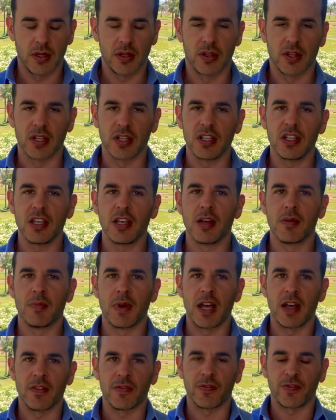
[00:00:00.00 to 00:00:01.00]
the
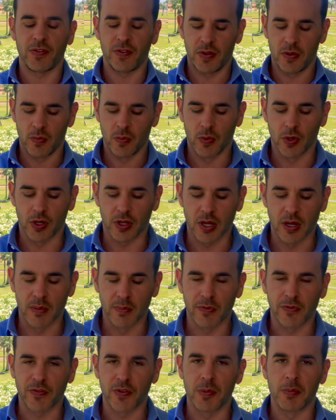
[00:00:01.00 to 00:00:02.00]
EMF will
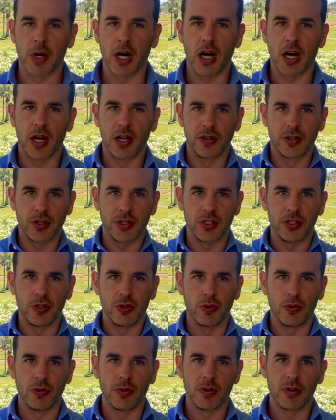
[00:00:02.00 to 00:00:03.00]
come from under
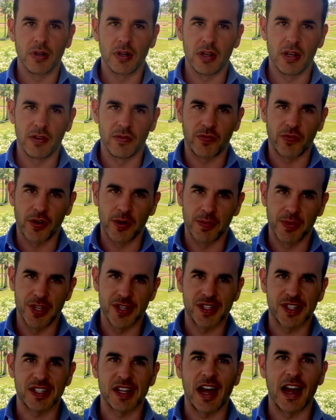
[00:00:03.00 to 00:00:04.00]
you and from the
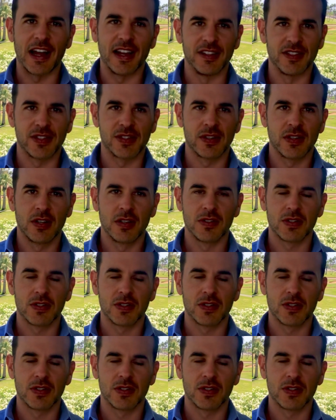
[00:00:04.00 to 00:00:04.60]
sides.